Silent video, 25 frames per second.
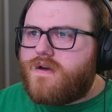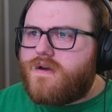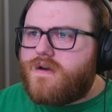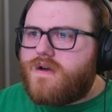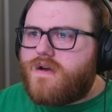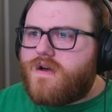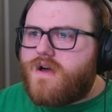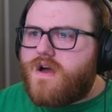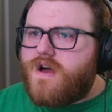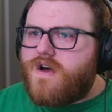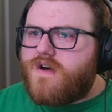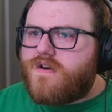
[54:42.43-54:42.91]

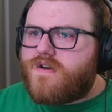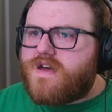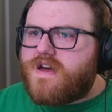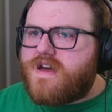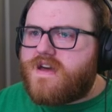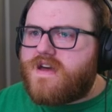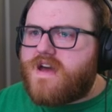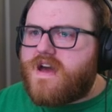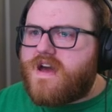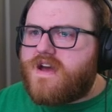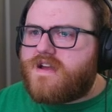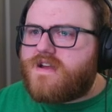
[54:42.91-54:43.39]
Okay,
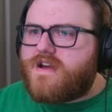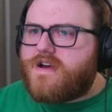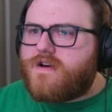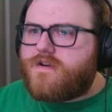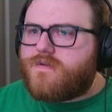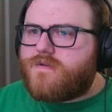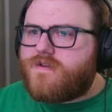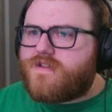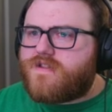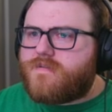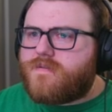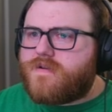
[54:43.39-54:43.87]
yeah, now it
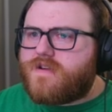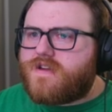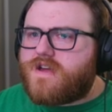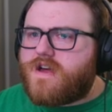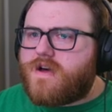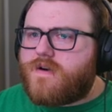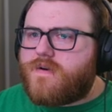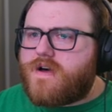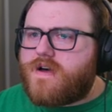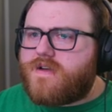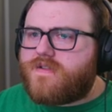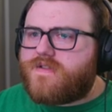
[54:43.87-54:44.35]
wants me to
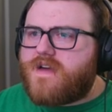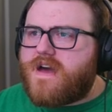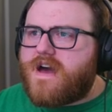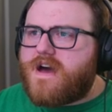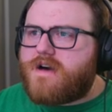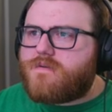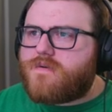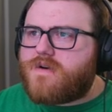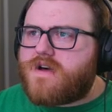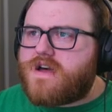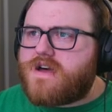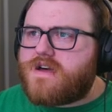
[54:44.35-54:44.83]
go out that
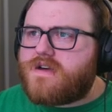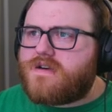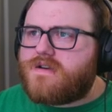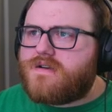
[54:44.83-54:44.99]
way.